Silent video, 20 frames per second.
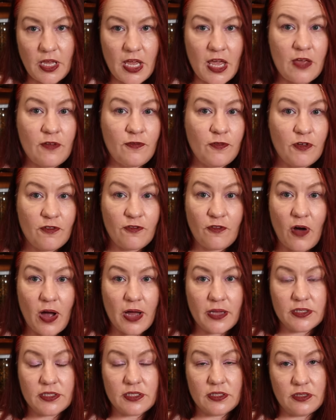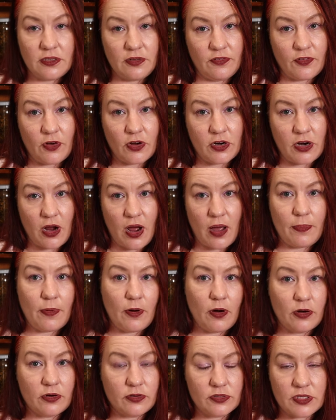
if you find you've got an iPod